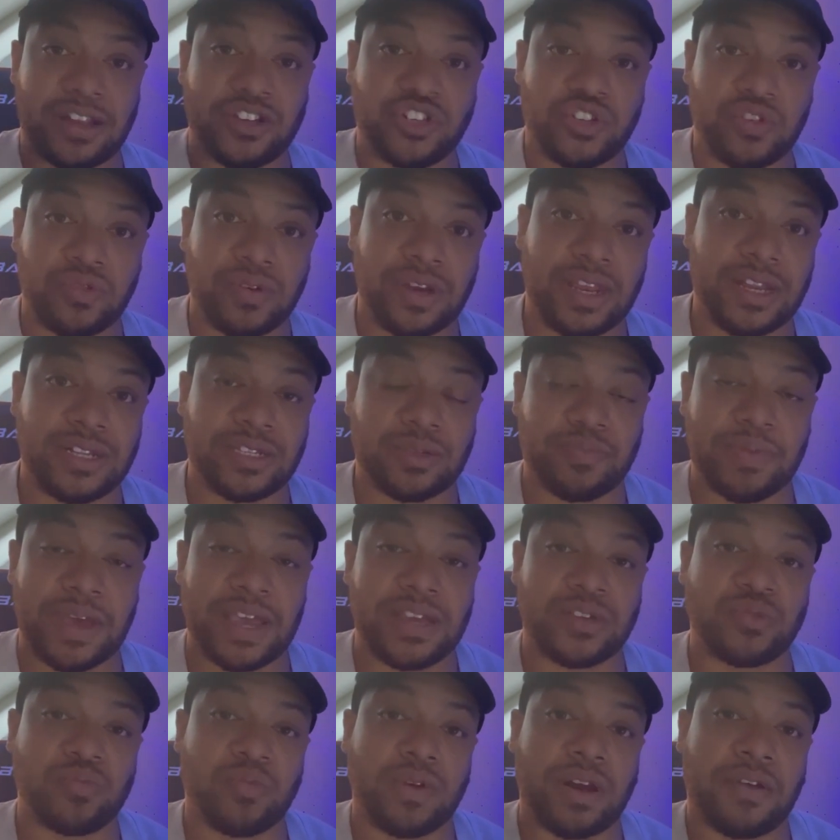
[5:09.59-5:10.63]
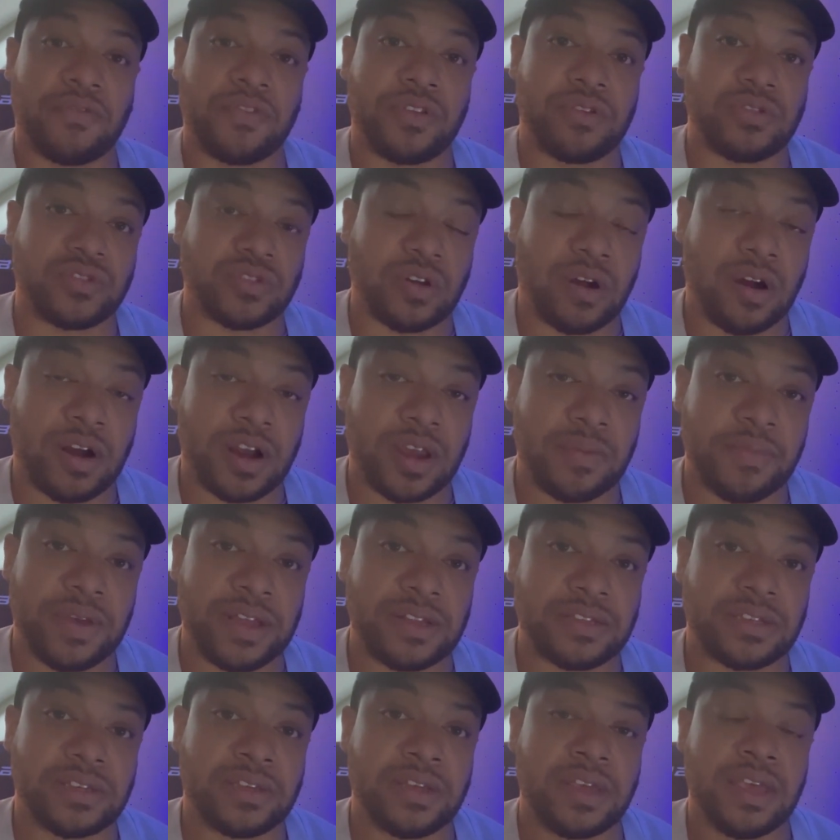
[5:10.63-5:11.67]
that you need space whenever there's
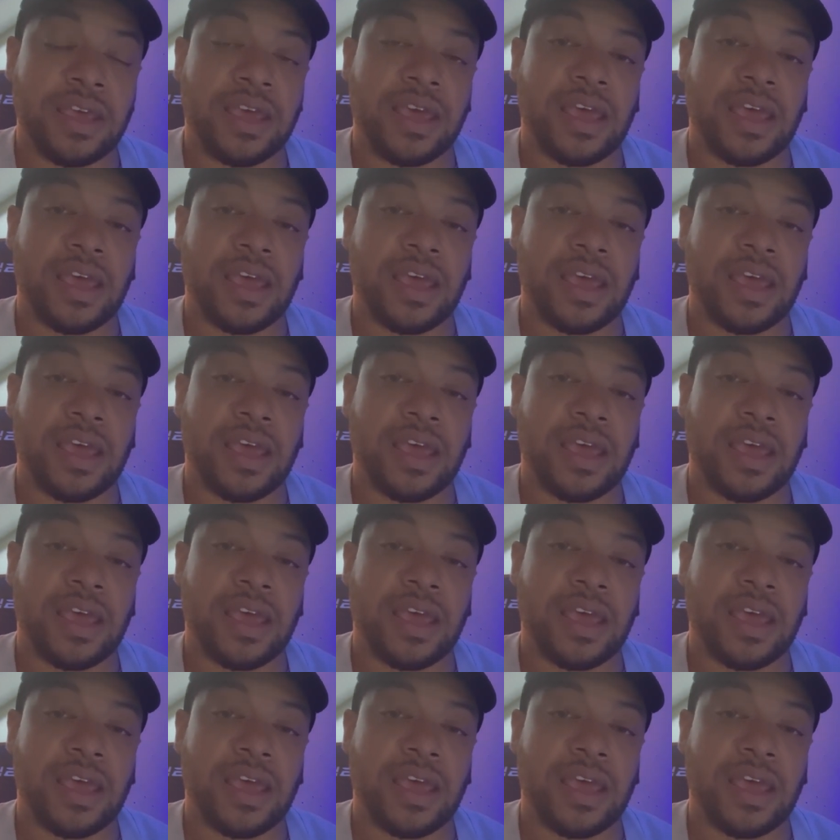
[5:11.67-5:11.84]
arguments,